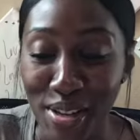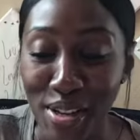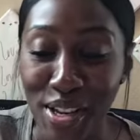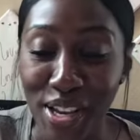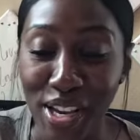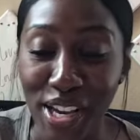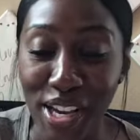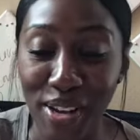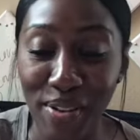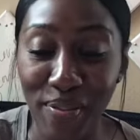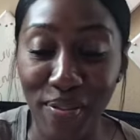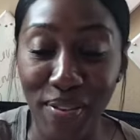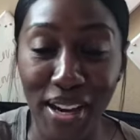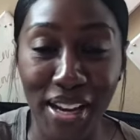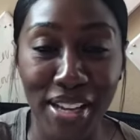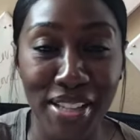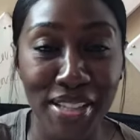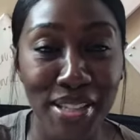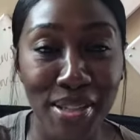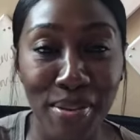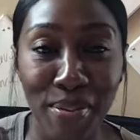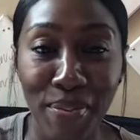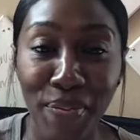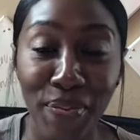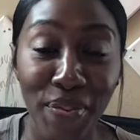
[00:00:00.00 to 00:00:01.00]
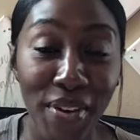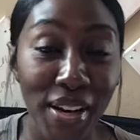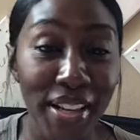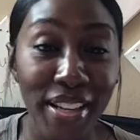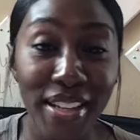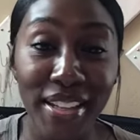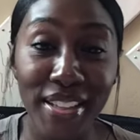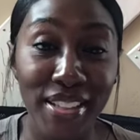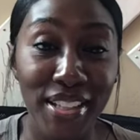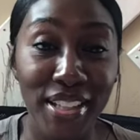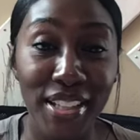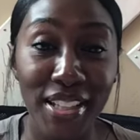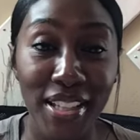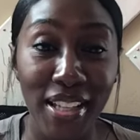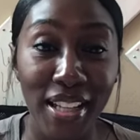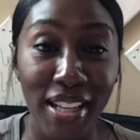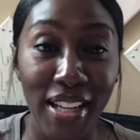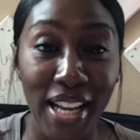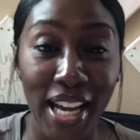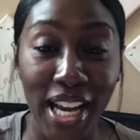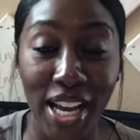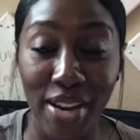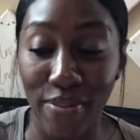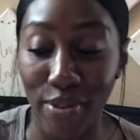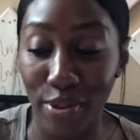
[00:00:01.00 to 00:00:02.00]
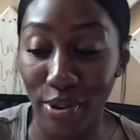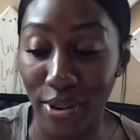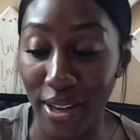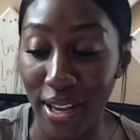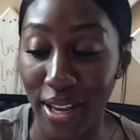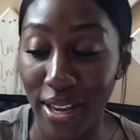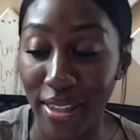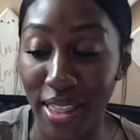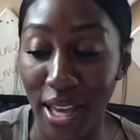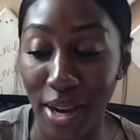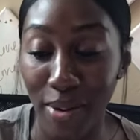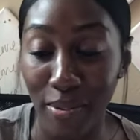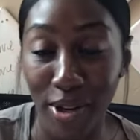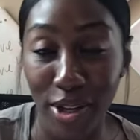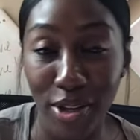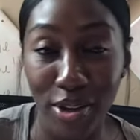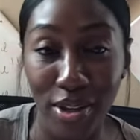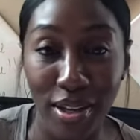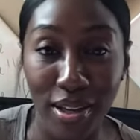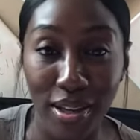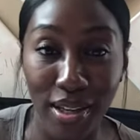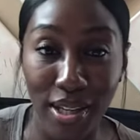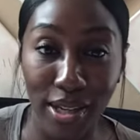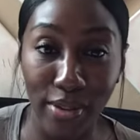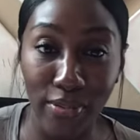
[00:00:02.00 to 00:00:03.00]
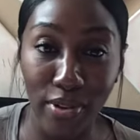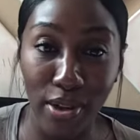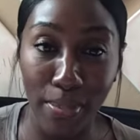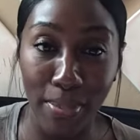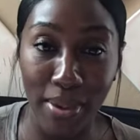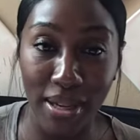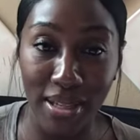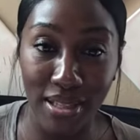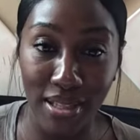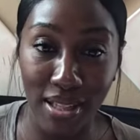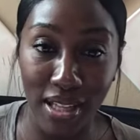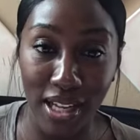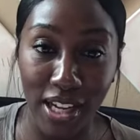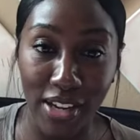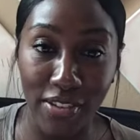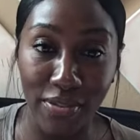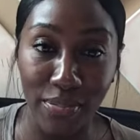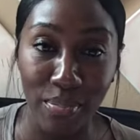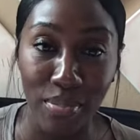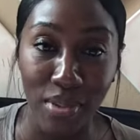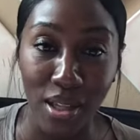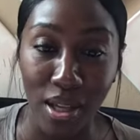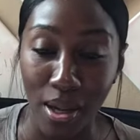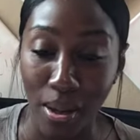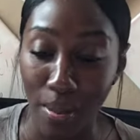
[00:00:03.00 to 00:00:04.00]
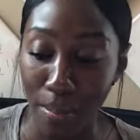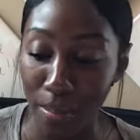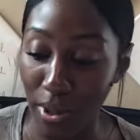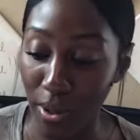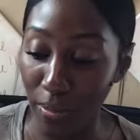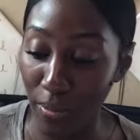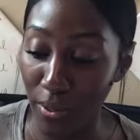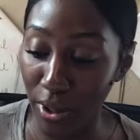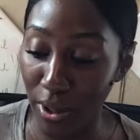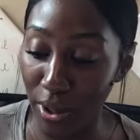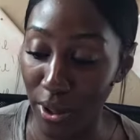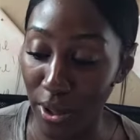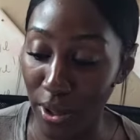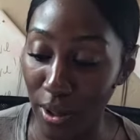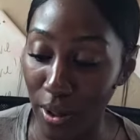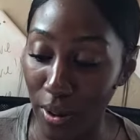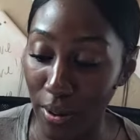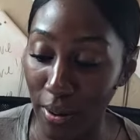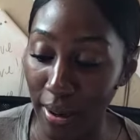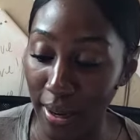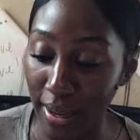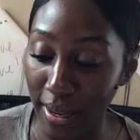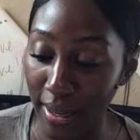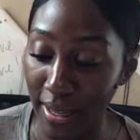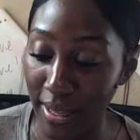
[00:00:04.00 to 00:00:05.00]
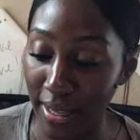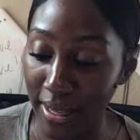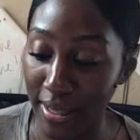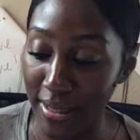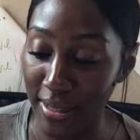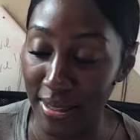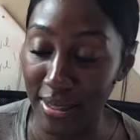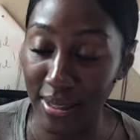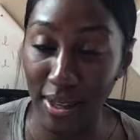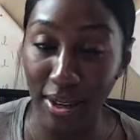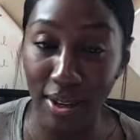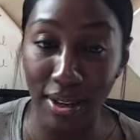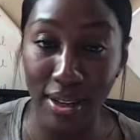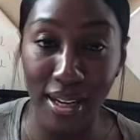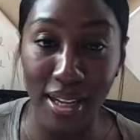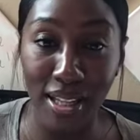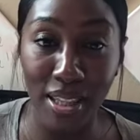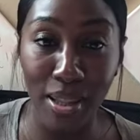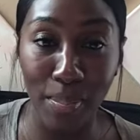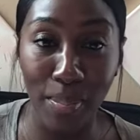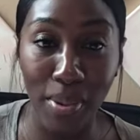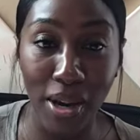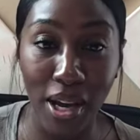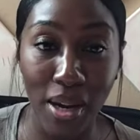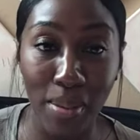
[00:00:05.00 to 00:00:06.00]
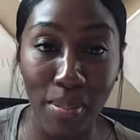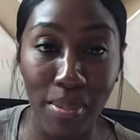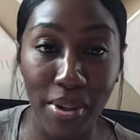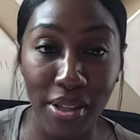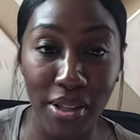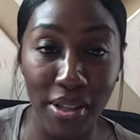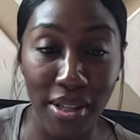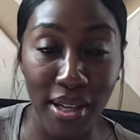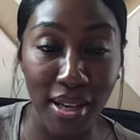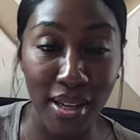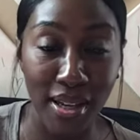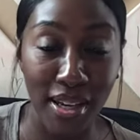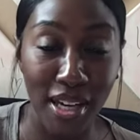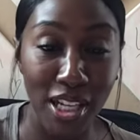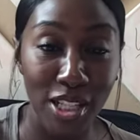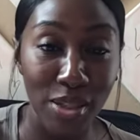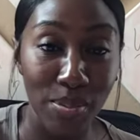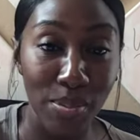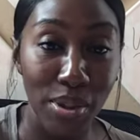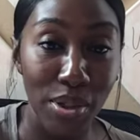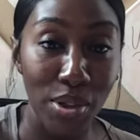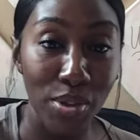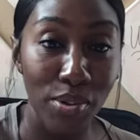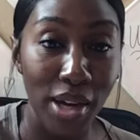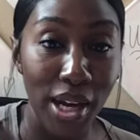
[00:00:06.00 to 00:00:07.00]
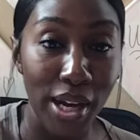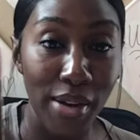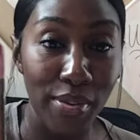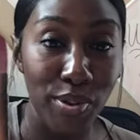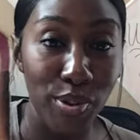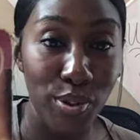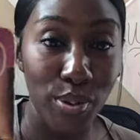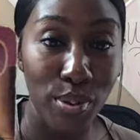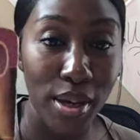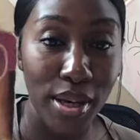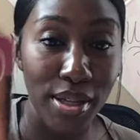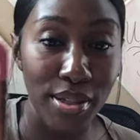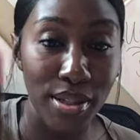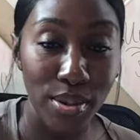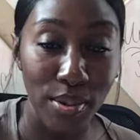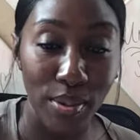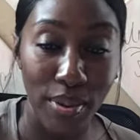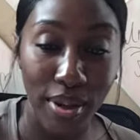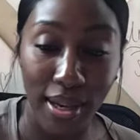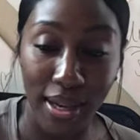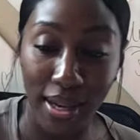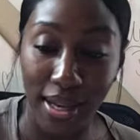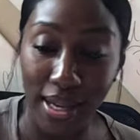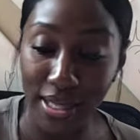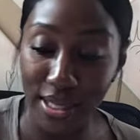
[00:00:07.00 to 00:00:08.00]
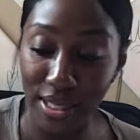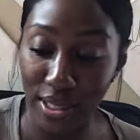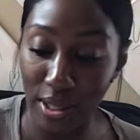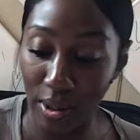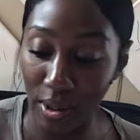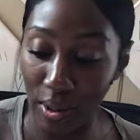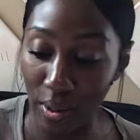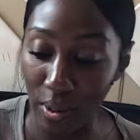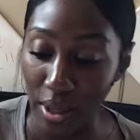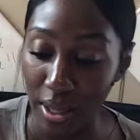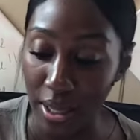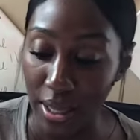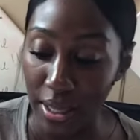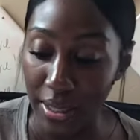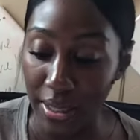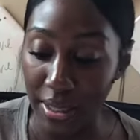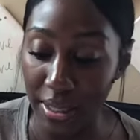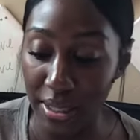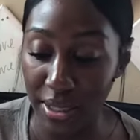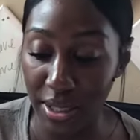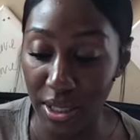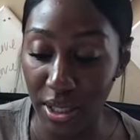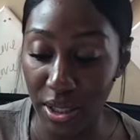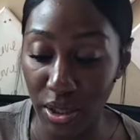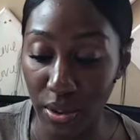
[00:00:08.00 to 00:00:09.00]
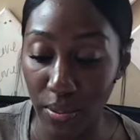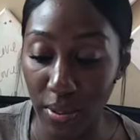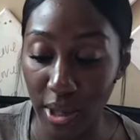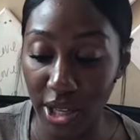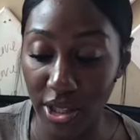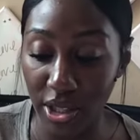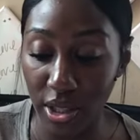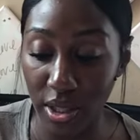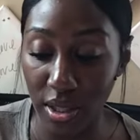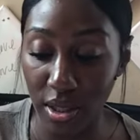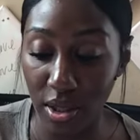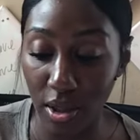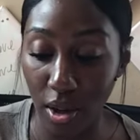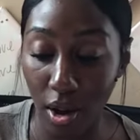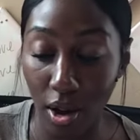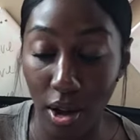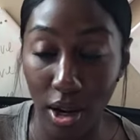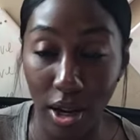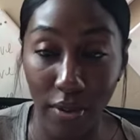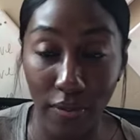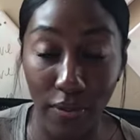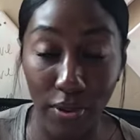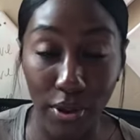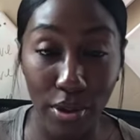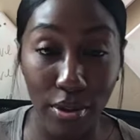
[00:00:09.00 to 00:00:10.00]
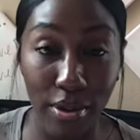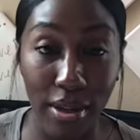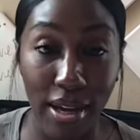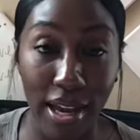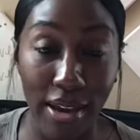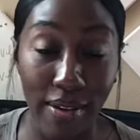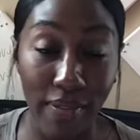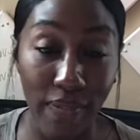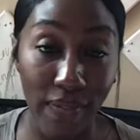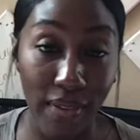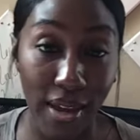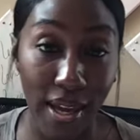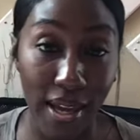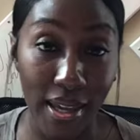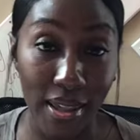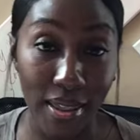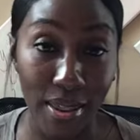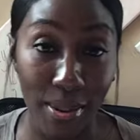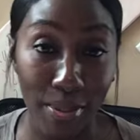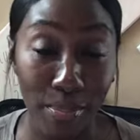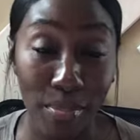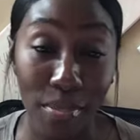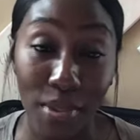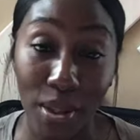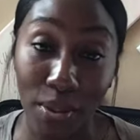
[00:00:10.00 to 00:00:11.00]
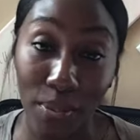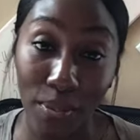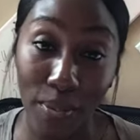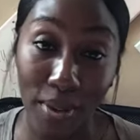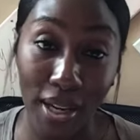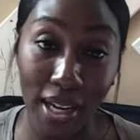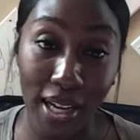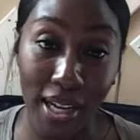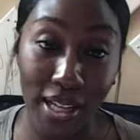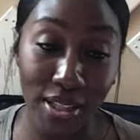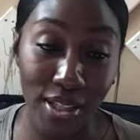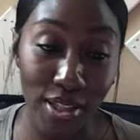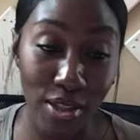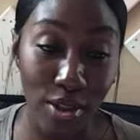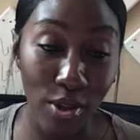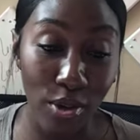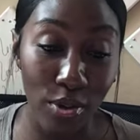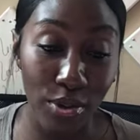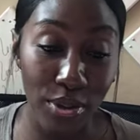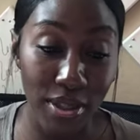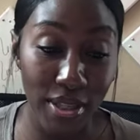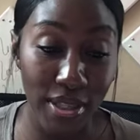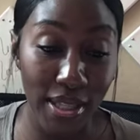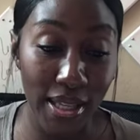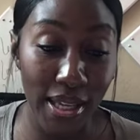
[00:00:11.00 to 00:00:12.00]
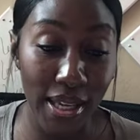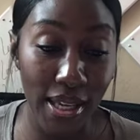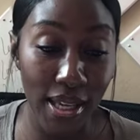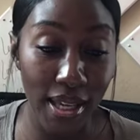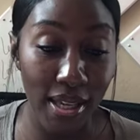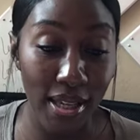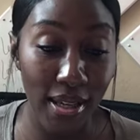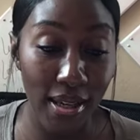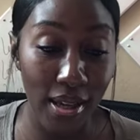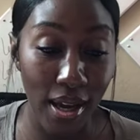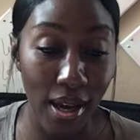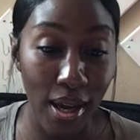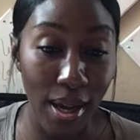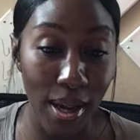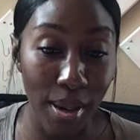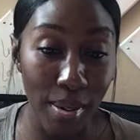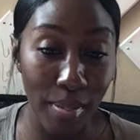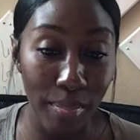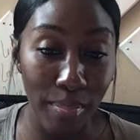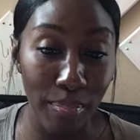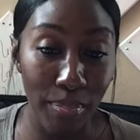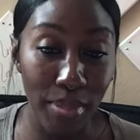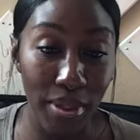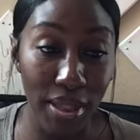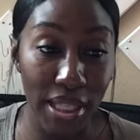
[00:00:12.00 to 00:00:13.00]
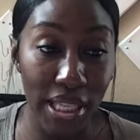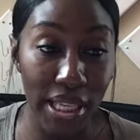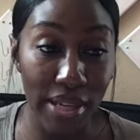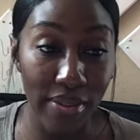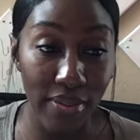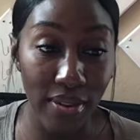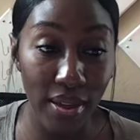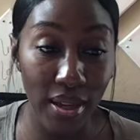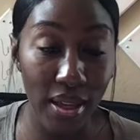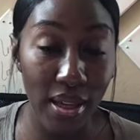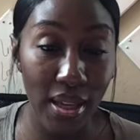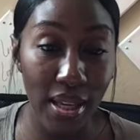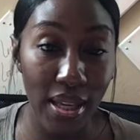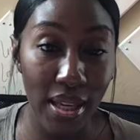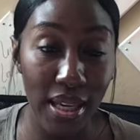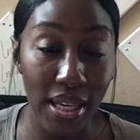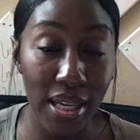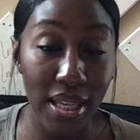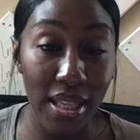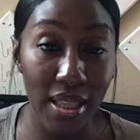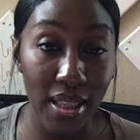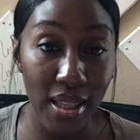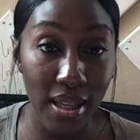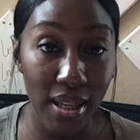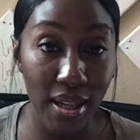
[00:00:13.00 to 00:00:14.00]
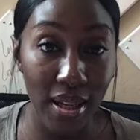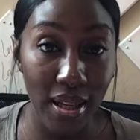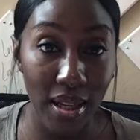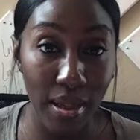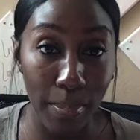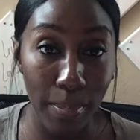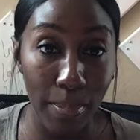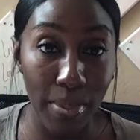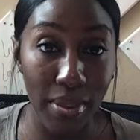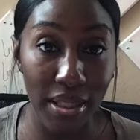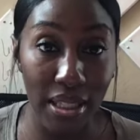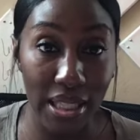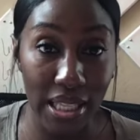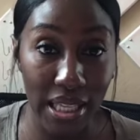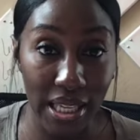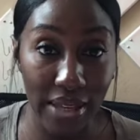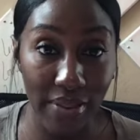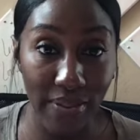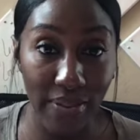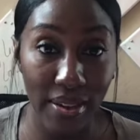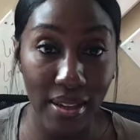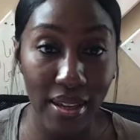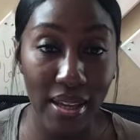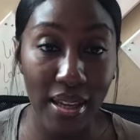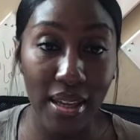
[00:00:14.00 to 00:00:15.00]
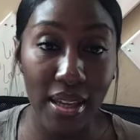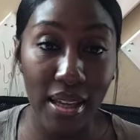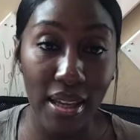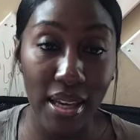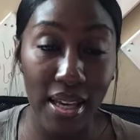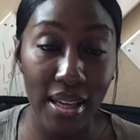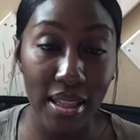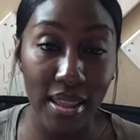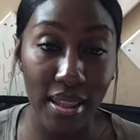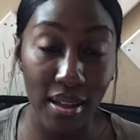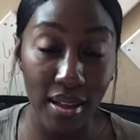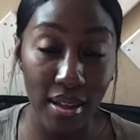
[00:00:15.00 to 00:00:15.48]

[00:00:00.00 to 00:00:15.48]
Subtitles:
Invite some fun into your life, okay? That way you can live your best life. But we're going to go ahead and get started. At the bottom of the deck, guys, we do have trust, okay? So this situation is calling for you to have faith, right? So seeing, believing in the